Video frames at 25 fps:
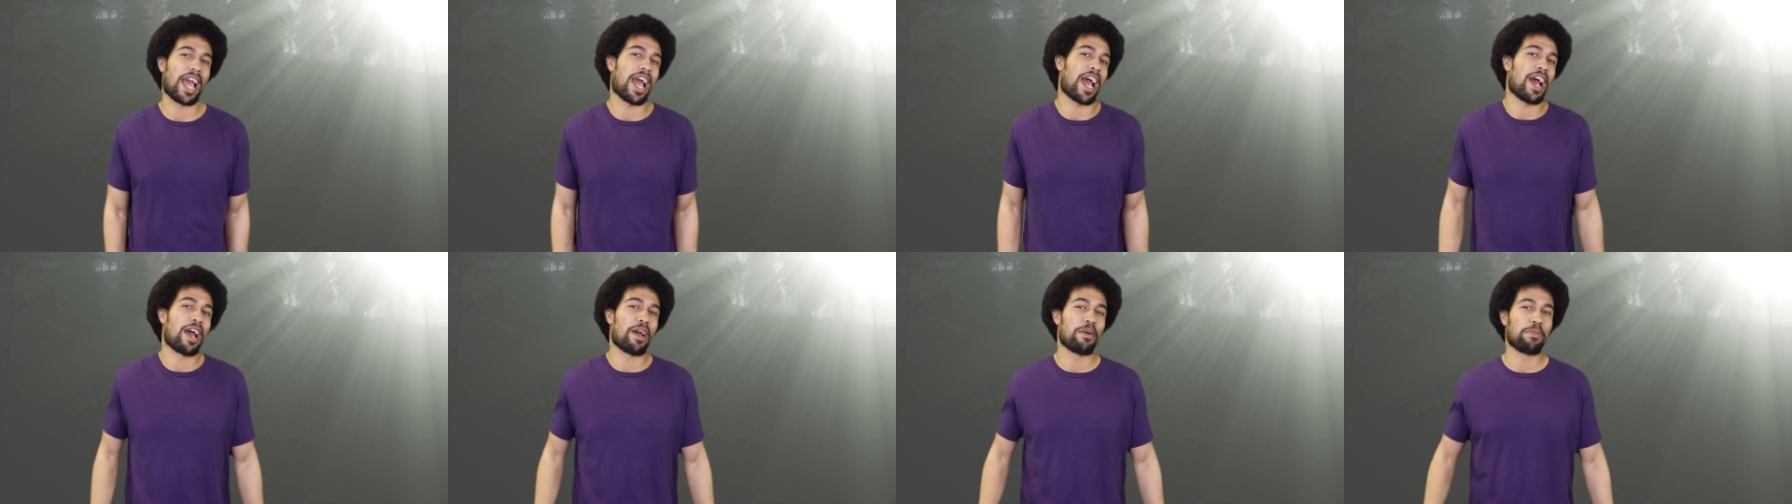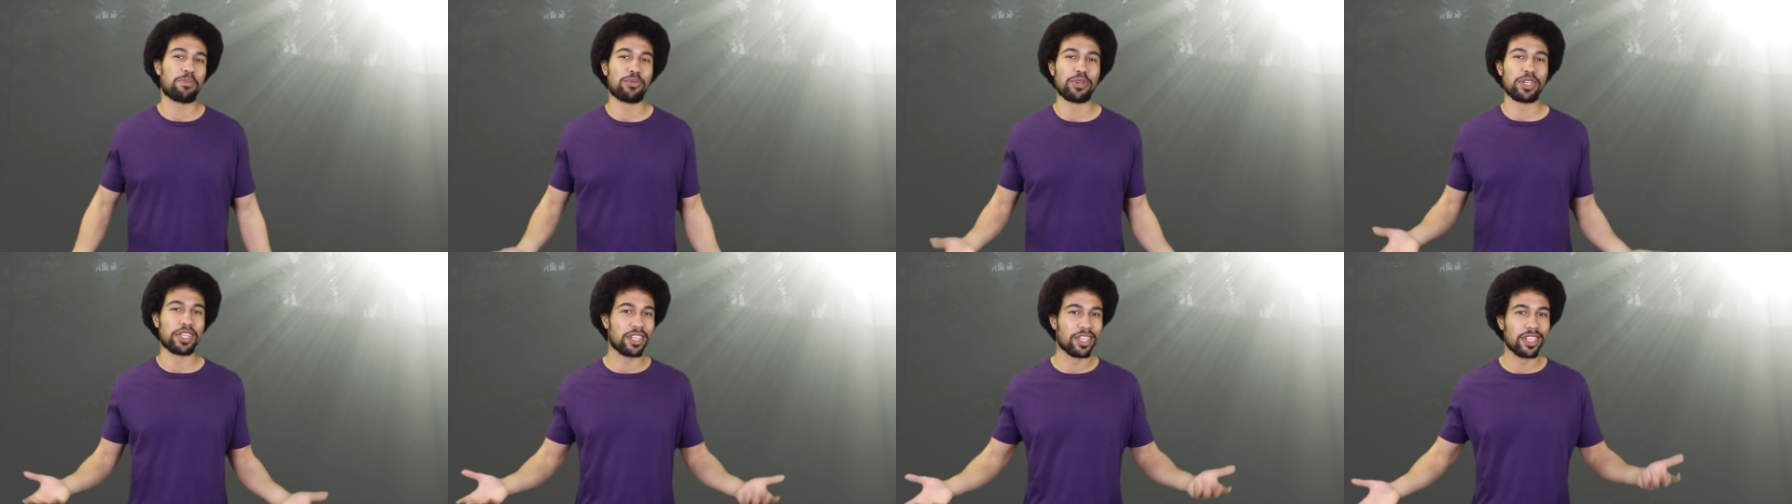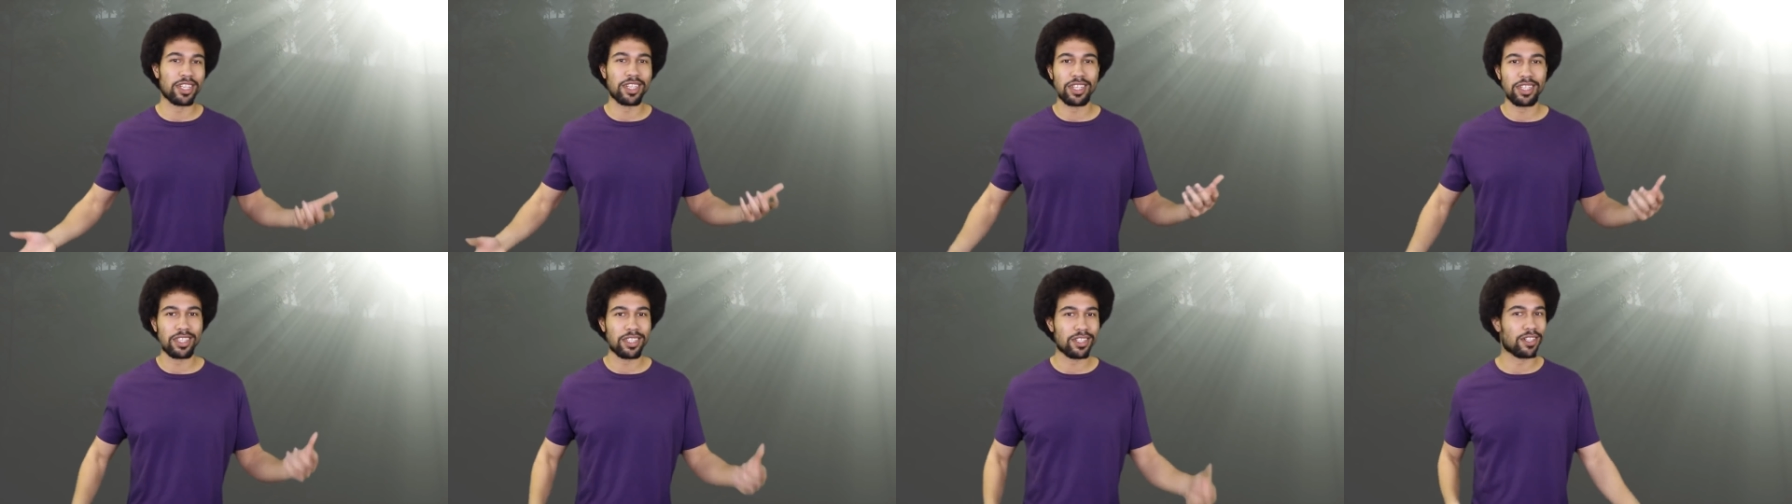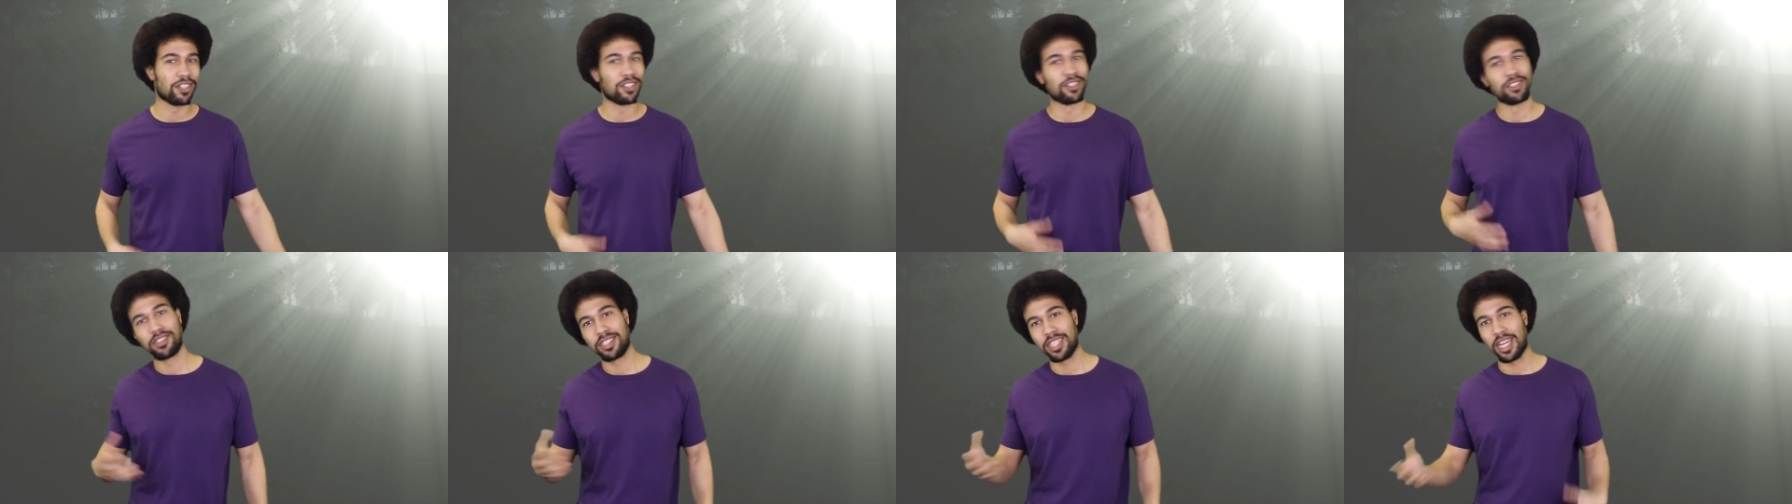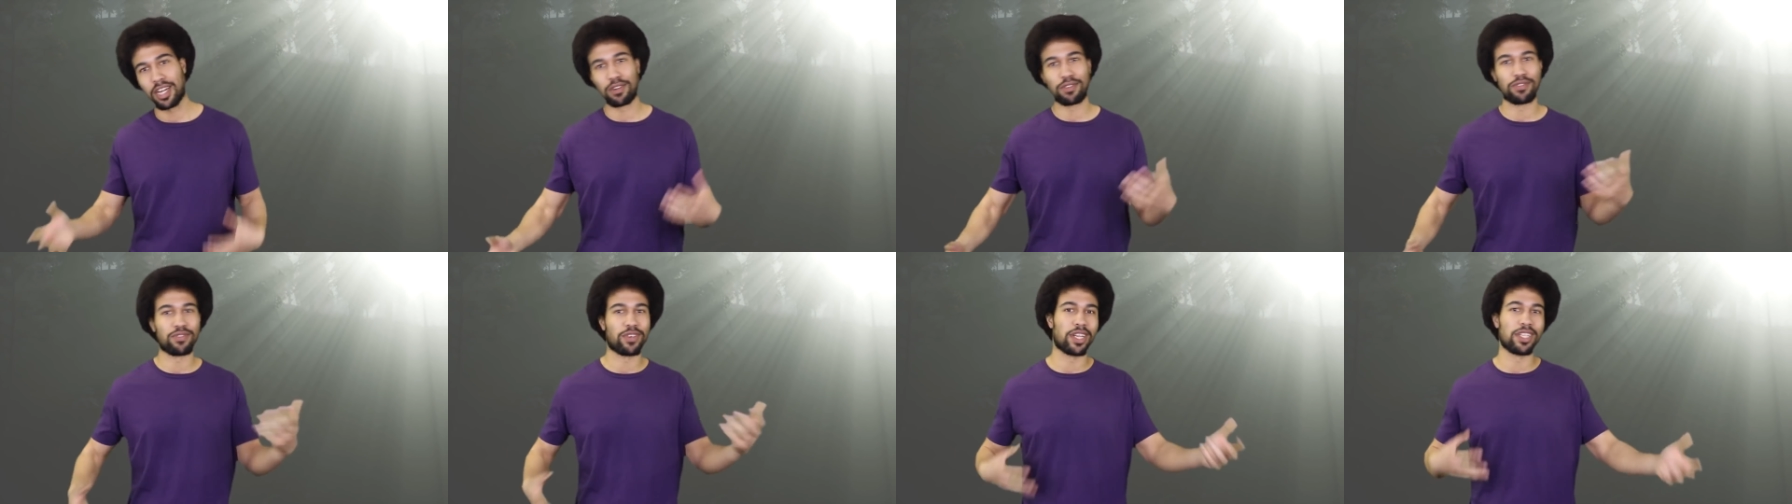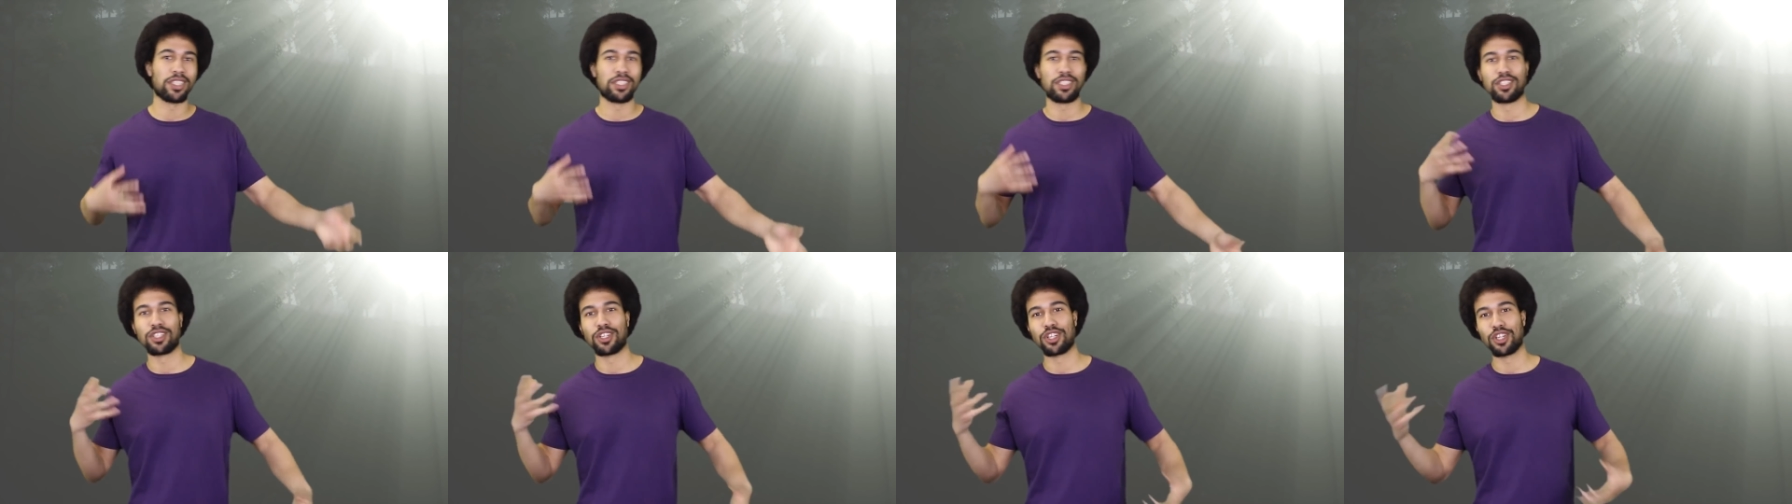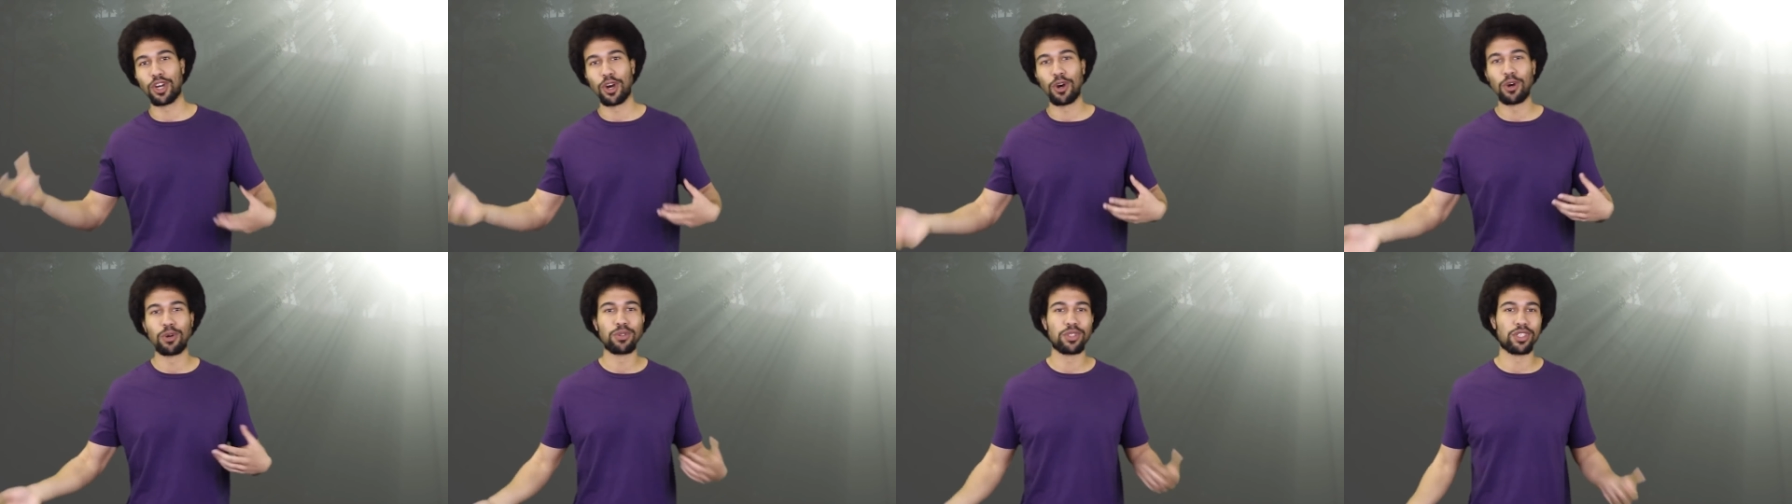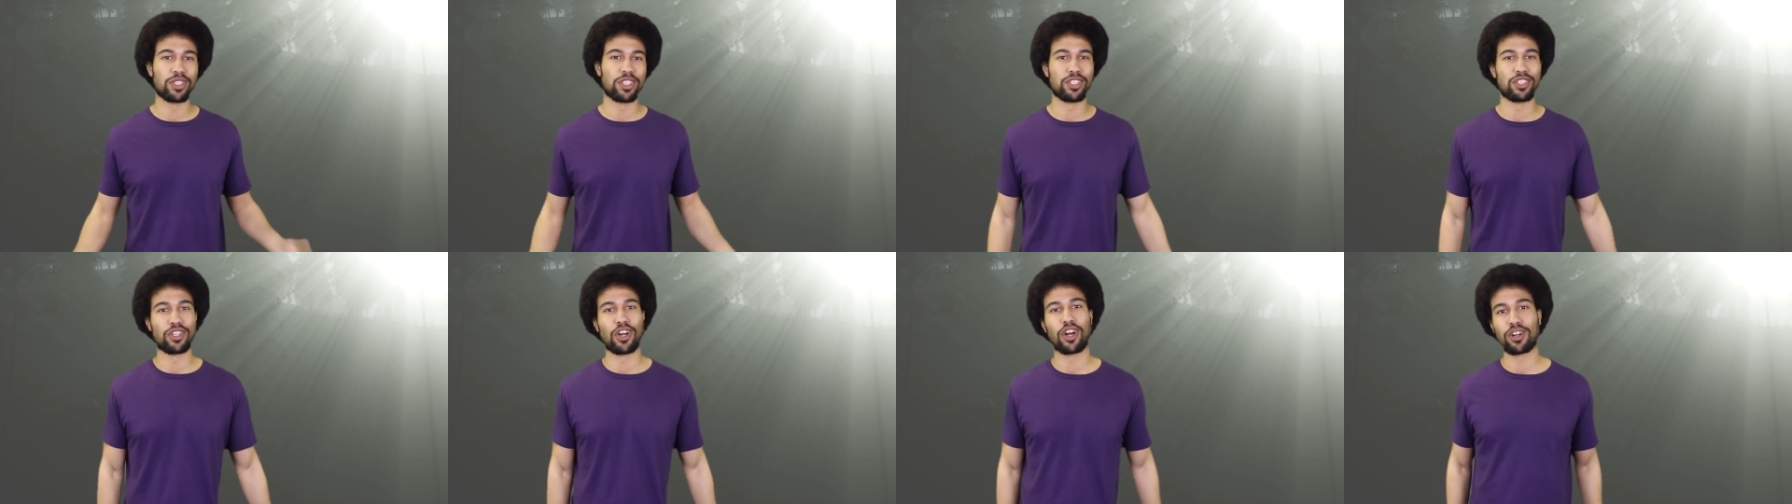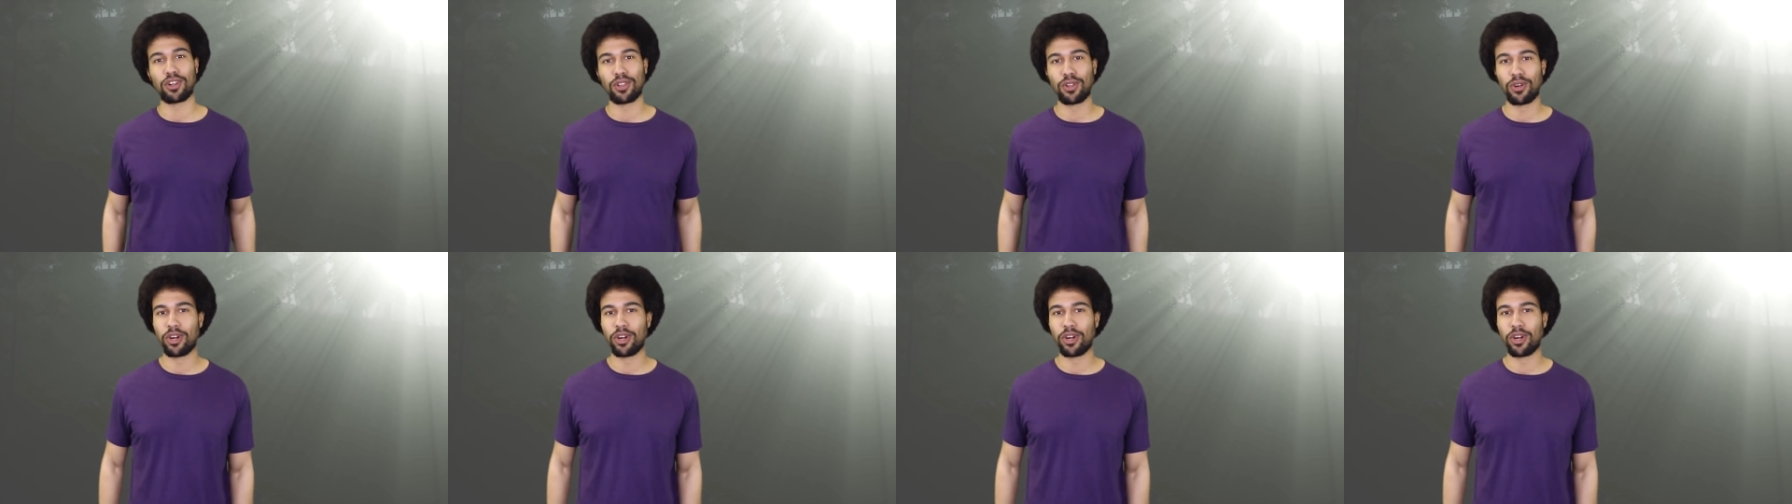Ah, pretty good, you know, sacrificed a goat to the Dark